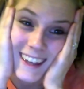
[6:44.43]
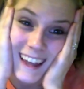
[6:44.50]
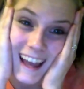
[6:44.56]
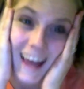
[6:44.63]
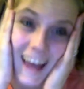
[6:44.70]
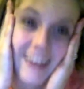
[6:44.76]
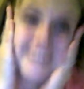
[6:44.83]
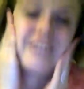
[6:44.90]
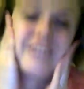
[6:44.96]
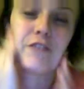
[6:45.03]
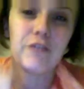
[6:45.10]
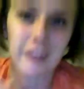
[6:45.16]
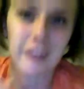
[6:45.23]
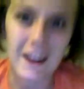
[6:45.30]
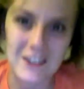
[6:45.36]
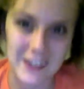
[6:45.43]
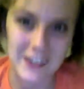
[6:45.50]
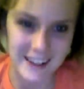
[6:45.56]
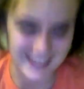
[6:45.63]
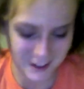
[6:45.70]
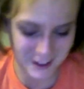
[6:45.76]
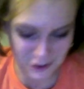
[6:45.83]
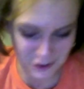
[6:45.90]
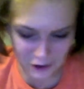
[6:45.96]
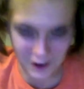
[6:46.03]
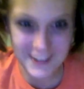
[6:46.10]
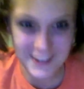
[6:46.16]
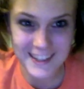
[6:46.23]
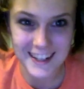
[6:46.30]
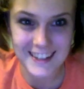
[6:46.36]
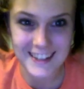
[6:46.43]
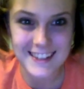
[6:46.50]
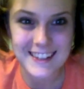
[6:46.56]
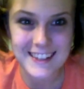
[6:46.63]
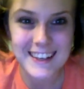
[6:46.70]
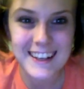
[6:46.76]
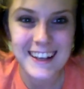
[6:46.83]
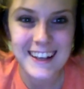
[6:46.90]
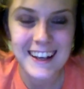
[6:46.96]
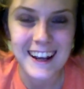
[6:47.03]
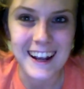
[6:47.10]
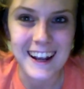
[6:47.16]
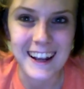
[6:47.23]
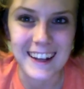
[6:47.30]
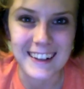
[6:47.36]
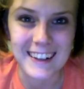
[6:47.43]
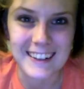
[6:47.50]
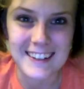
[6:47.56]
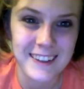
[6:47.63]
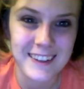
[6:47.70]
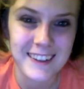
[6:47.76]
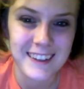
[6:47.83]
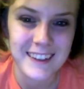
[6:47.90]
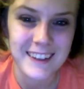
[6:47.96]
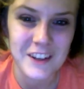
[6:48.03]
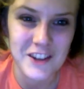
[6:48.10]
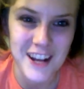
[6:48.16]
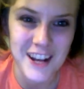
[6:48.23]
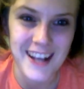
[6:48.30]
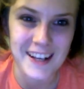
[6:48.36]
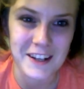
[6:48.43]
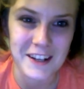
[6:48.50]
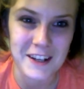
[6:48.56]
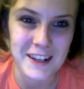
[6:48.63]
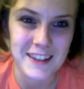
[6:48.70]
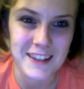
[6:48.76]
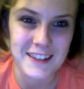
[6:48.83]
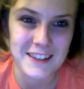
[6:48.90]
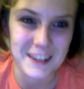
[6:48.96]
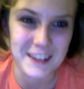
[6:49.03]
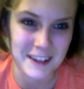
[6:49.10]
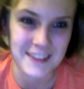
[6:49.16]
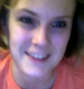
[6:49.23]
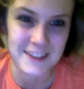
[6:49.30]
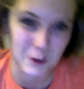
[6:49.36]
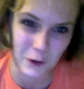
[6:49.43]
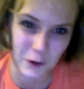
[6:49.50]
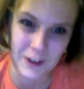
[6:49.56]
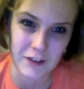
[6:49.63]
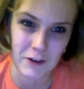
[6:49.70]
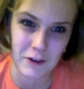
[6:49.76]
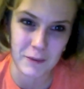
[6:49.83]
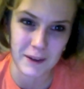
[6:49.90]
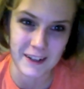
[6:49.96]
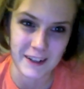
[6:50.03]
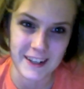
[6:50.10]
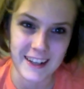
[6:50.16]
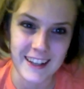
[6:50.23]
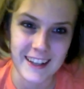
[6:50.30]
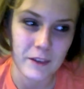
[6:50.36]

had flashlights under our seats, and Jade t told everybody,